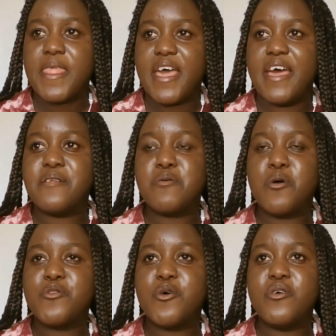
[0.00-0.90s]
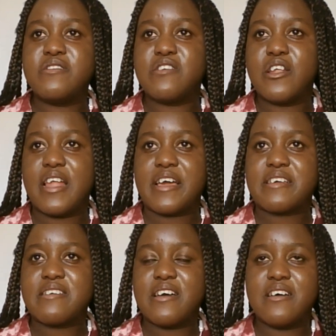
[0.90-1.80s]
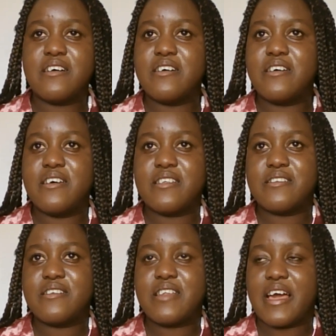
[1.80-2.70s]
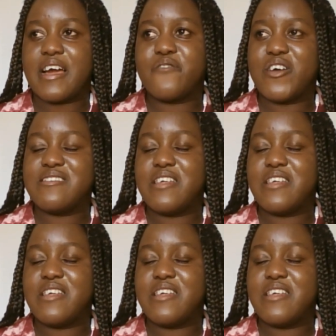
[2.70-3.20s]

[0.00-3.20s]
And although it's not like like advice